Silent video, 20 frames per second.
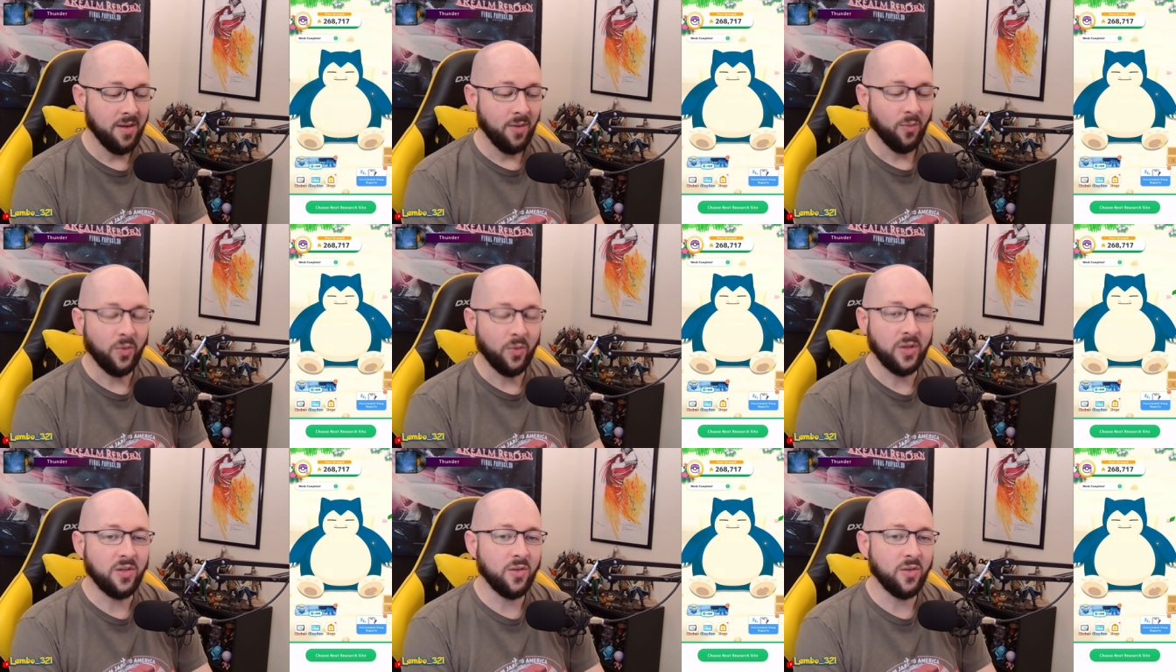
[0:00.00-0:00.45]

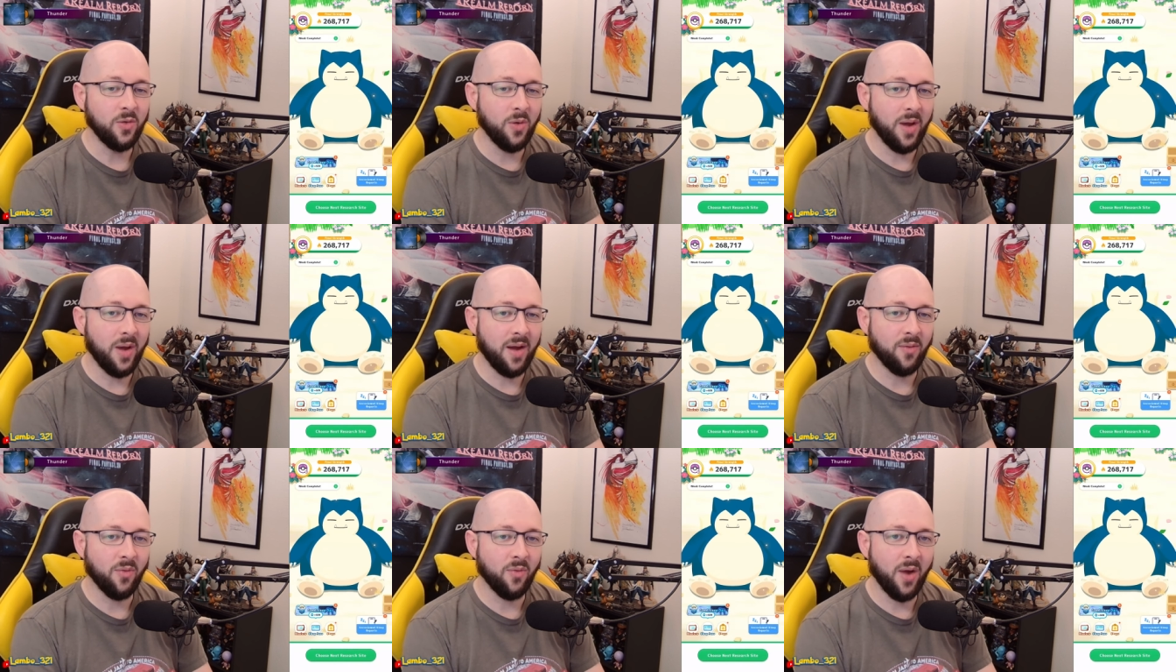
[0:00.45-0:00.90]
we do
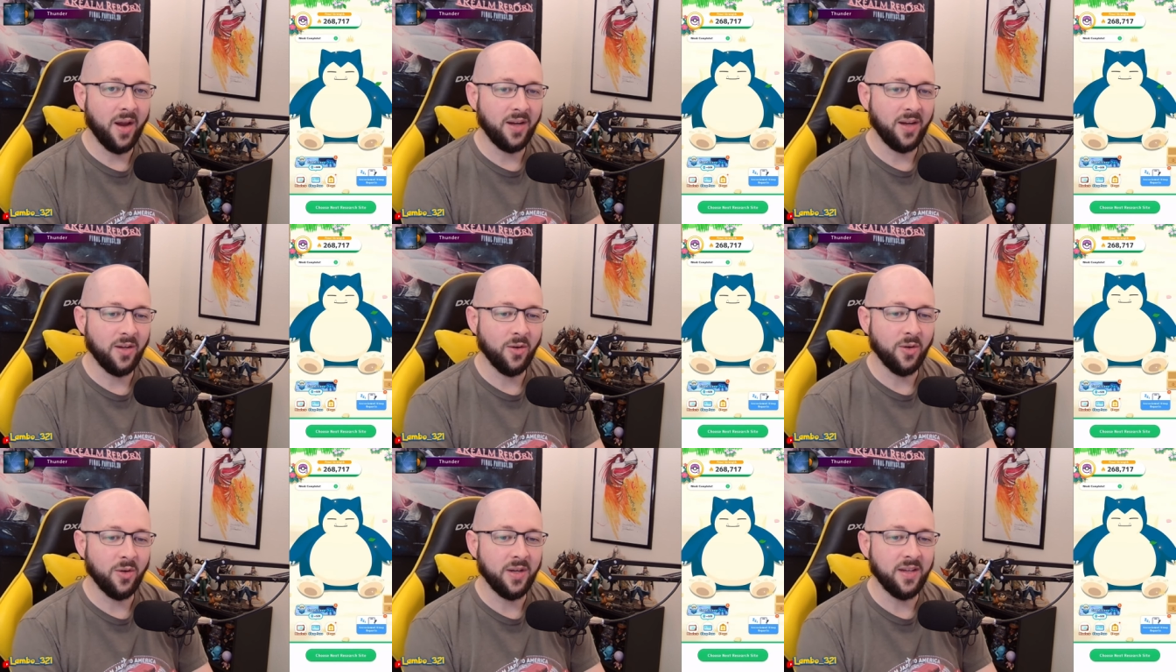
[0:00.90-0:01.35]
have
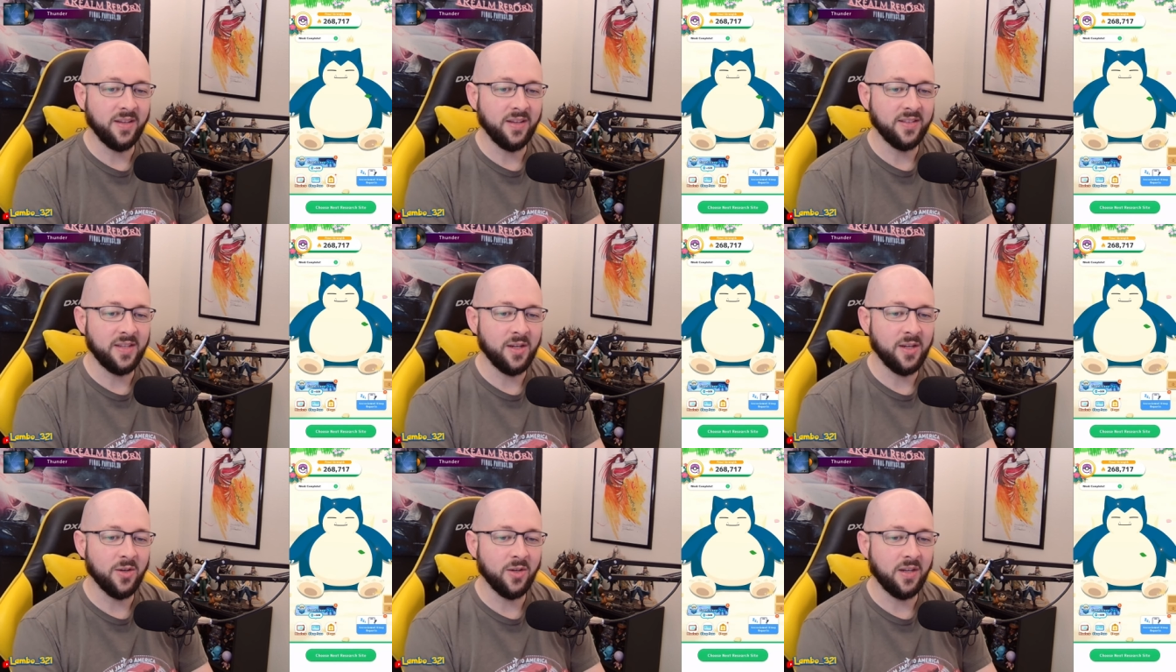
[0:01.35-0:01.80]
Raikou. It is
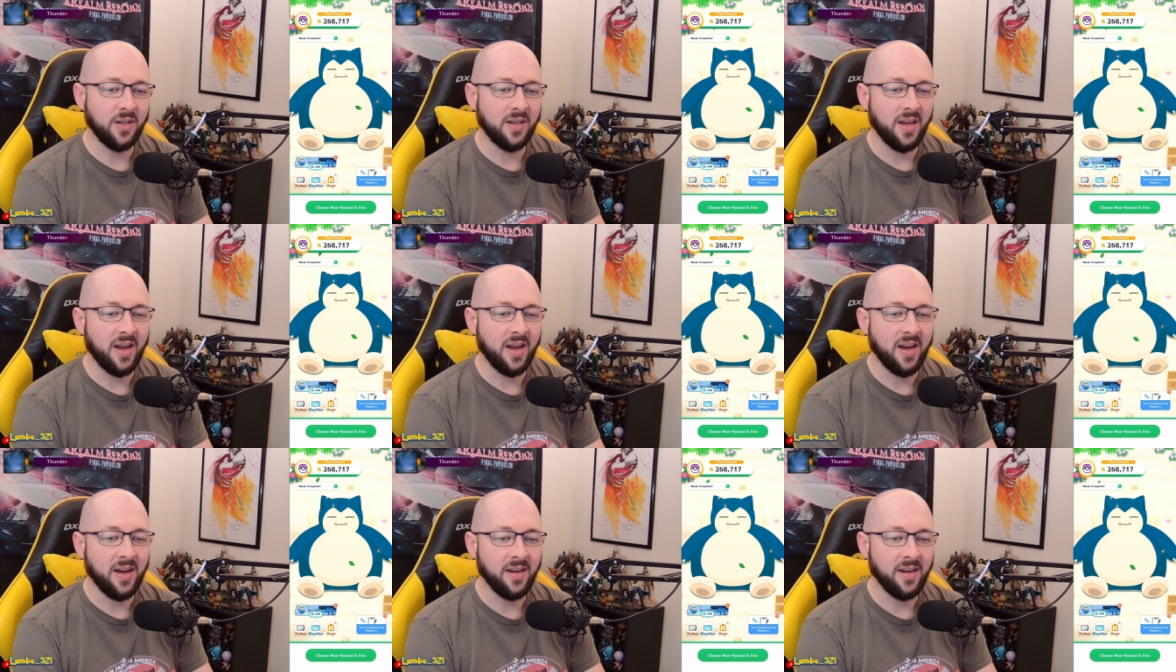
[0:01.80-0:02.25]
here today.